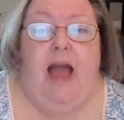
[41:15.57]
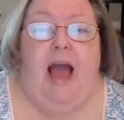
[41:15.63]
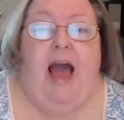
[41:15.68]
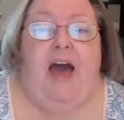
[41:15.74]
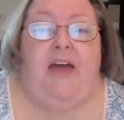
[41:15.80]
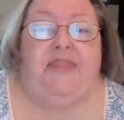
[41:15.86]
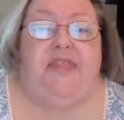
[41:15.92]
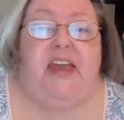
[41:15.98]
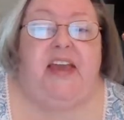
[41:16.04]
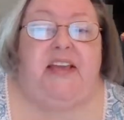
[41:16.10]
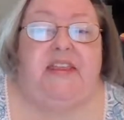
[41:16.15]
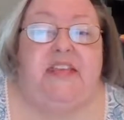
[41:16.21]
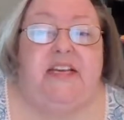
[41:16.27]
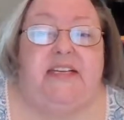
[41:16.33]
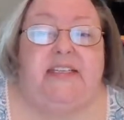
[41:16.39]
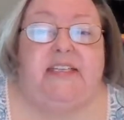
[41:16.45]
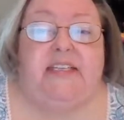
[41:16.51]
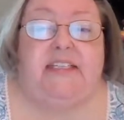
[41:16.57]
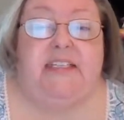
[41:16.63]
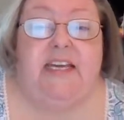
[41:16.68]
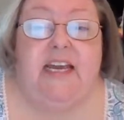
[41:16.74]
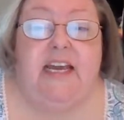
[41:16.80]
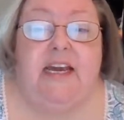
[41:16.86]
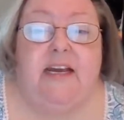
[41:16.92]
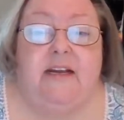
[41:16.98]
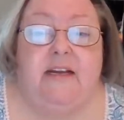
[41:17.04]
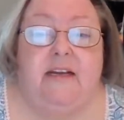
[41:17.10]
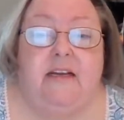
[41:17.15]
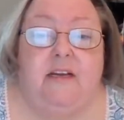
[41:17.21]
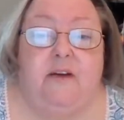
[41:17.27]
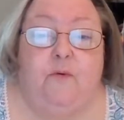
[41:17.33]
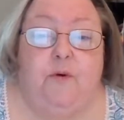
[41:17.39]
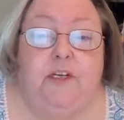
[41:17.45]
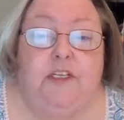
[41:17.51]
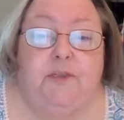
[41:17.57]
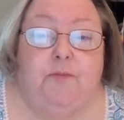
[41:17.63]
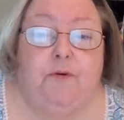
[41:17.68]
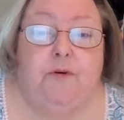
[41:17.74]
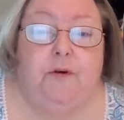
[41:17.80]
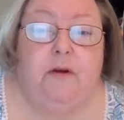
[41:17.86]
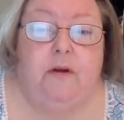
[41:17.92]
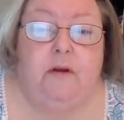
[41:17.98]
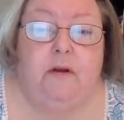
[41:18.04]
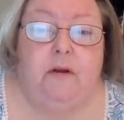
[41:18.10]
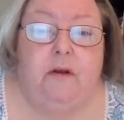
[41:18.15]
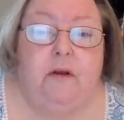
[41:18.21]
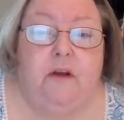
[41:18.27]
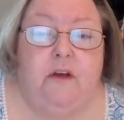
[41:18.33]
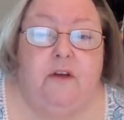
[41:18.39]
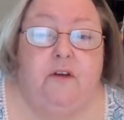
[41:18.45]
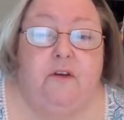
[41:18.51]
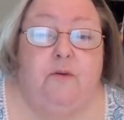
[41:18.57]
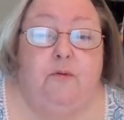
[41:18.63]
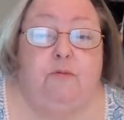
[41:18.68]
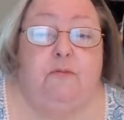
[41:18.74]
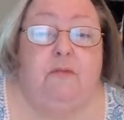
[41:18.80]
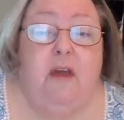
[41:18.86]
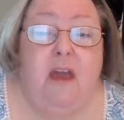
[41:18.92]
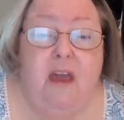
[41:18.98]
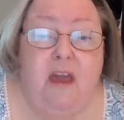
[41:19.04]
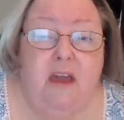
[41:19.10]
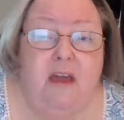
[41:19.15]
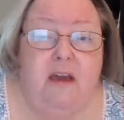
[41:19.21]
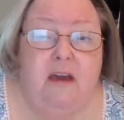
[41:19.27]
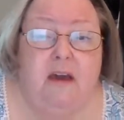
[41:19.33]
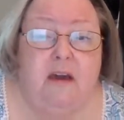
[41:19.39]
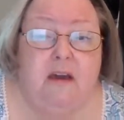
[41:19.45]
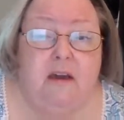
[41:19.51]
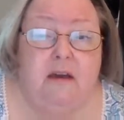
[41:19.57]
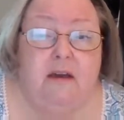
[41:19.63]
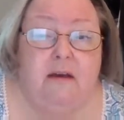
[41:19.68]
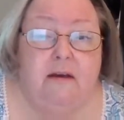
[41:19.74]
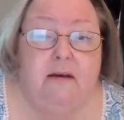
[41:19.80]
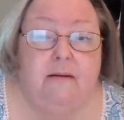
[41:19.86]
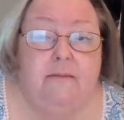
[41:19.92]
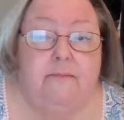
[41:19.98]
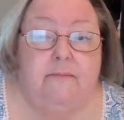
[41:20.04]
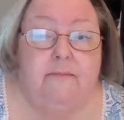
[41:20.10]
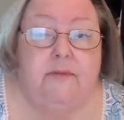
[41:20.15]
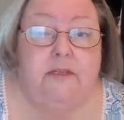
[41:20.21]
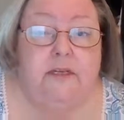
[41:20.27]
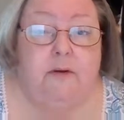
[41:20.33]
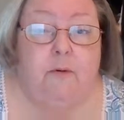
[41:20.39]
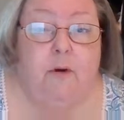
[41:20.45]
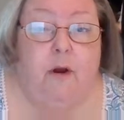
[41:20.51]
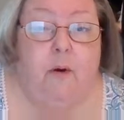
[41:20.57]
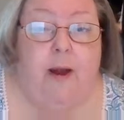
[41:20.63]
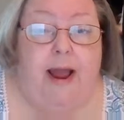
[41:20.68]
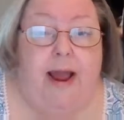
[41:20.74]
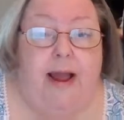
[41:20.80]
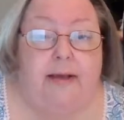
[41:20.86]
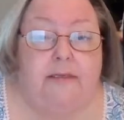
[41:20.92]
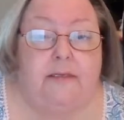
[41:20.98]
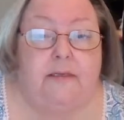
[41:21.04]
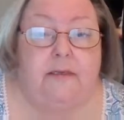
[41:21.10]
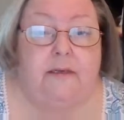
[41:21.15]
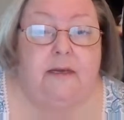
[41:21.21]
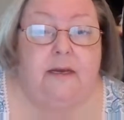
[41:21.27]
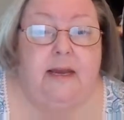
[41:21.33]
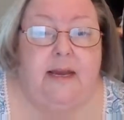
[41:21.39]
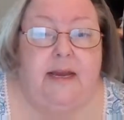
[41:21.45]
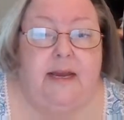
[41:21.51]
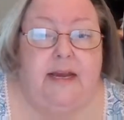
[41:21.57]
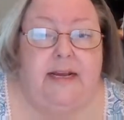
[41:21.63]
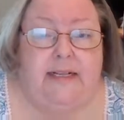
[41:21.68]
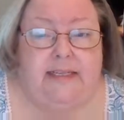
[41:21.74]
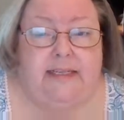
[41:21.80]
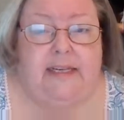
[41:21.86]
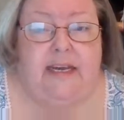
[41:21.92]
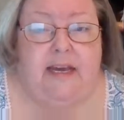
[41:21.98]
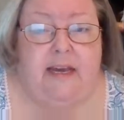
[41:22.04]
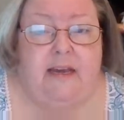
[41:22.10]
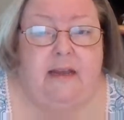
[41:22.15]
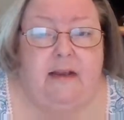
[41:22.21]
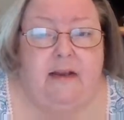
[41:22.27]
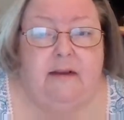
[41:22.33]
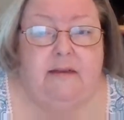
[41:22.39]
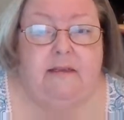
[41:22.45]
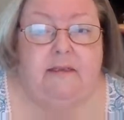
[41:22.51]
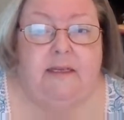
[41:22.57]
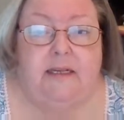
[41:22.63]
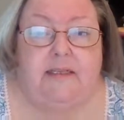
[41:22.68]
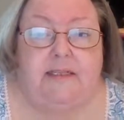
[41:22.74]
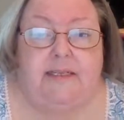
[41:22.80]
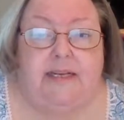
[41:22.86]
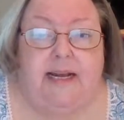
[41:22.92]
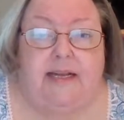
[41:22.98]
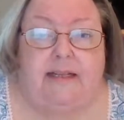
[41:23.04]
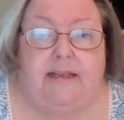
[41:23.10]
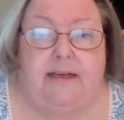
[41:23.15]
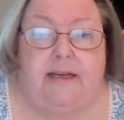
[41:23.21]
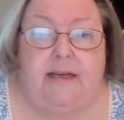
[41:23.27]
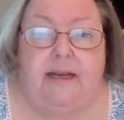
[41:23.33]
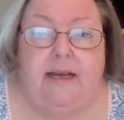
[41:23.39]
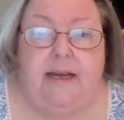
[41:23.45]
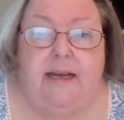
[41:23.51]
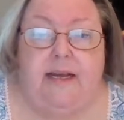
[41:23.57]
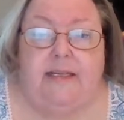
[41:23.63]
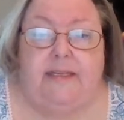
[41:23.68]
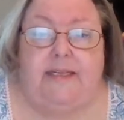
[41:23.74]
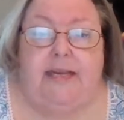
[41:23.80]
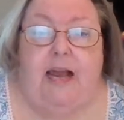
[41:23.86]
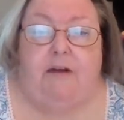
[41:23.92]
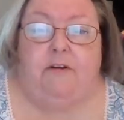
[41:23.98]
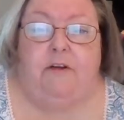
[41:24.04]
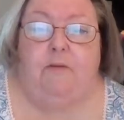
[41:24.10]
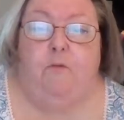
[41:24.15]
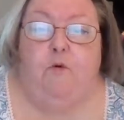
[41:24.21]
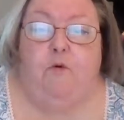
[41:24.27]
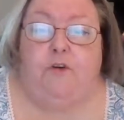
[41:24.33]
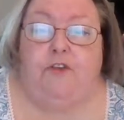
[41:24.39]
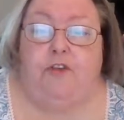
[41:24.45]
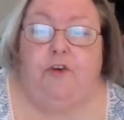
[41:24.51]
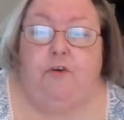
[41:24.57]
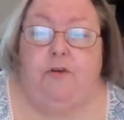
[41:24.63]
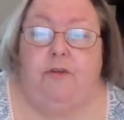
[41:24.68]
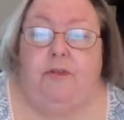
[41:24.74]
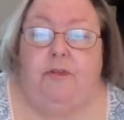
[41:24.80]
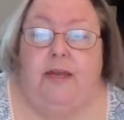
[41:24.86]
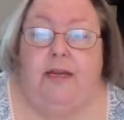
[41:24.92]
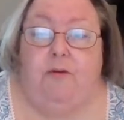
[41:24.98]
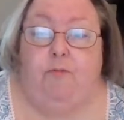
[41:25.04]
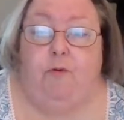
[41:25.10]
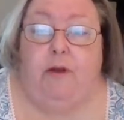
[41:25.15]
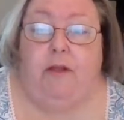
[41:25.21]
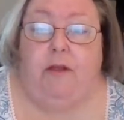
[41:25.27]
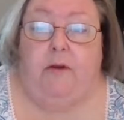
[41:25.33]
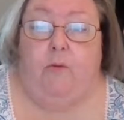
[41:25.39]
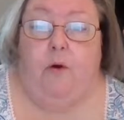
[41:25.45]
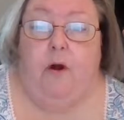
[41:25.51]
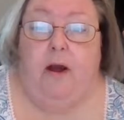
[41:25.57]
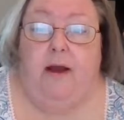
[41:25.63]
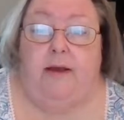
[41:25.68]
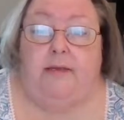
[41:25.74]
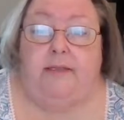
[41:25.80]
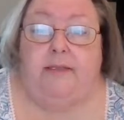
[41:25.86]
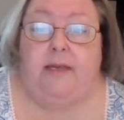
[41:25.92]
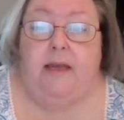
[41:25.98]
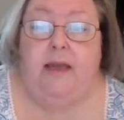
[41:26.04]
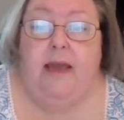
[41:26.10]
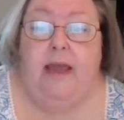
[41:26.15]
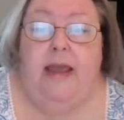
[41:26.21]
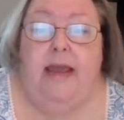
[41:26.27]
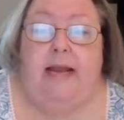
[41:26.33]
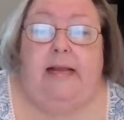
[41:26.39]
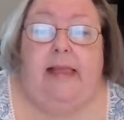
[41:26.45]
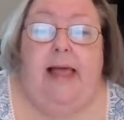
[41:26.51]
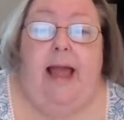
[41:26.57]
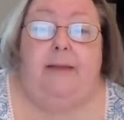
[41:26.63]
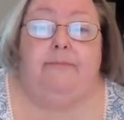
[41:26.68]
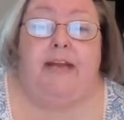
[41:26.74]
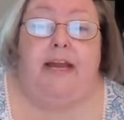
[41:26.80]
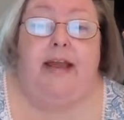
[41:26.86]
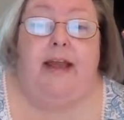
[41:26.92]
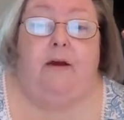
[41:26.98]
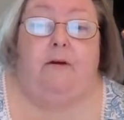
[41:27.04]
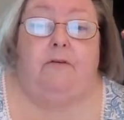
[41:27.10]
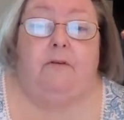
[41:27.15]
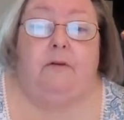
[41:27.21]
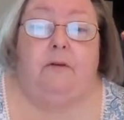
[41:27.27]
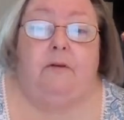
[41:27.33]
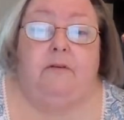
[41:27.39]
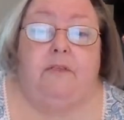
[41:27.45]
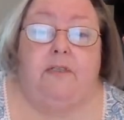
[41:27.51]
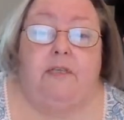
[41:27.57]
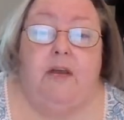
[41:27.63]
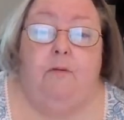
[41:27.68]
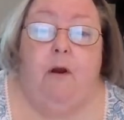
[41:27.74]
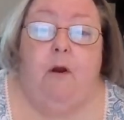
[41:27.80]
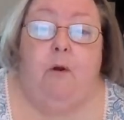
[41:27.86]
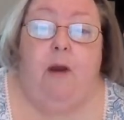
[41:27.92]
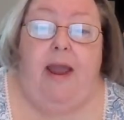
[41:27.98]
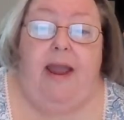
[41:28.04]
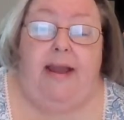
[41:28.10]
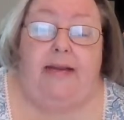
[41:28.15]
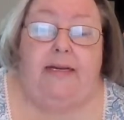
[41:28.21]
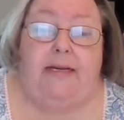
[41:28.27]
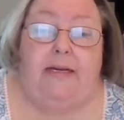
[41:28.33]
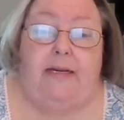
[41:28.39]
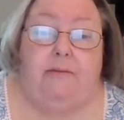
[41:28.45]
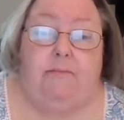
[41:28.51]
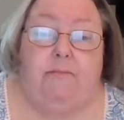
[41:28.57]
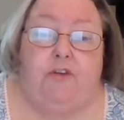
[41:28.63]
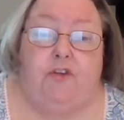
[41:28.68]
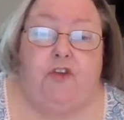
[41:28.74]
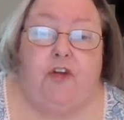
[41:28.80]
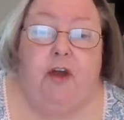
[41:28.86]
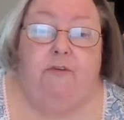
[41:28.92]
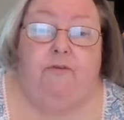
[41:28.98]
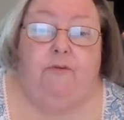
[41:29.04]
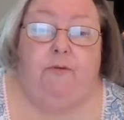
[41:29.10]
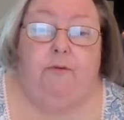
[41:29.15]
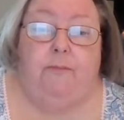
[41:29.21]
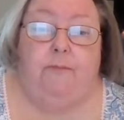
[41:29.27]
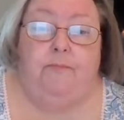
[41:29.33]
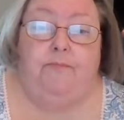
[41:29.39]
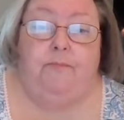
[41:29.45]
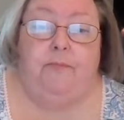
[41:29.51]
"I think this is it," he whispered. "You think?" Zero asked. "It's it," said Stanley, sounding more certain than he really was. He climbed down. Zero handed him the shovel.